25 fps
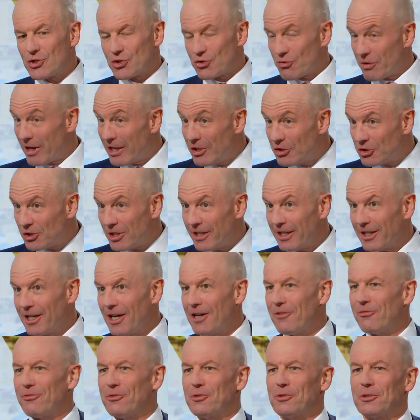strangely
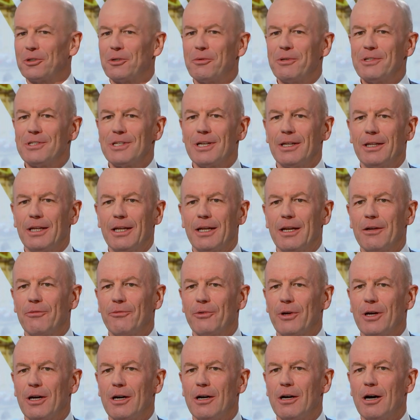enough, or coincidentally
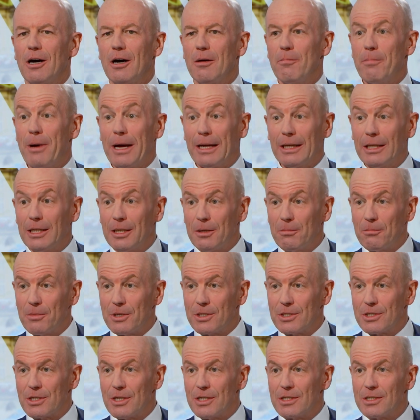enough, our banking
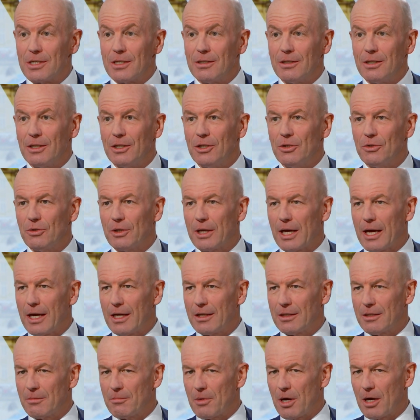business in the UK
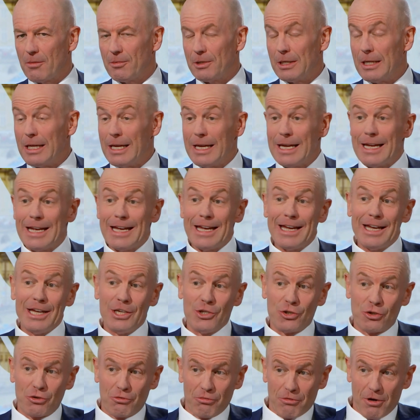at the moment
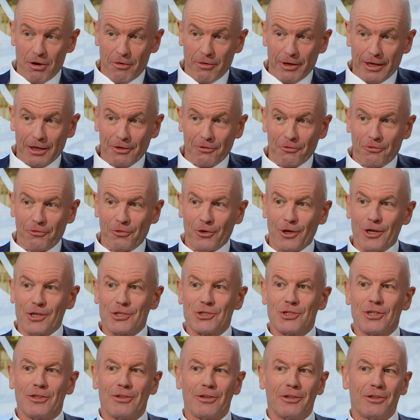is growing
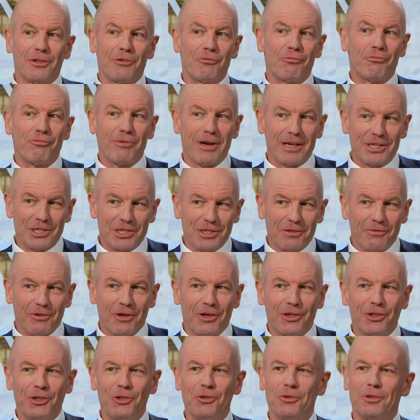faster than the rest of
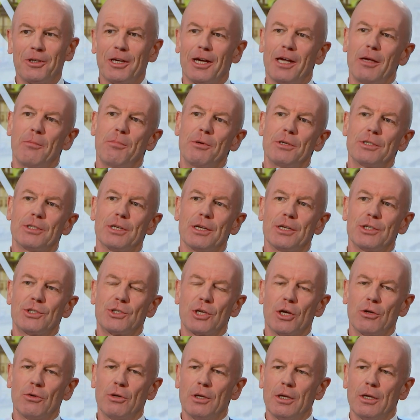our UK business.
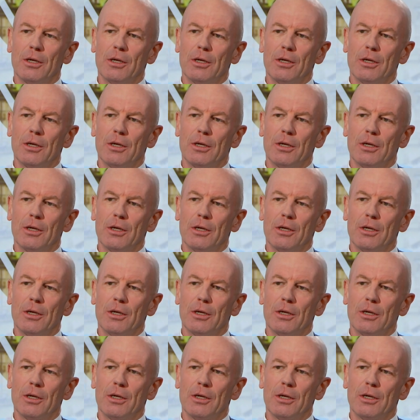So,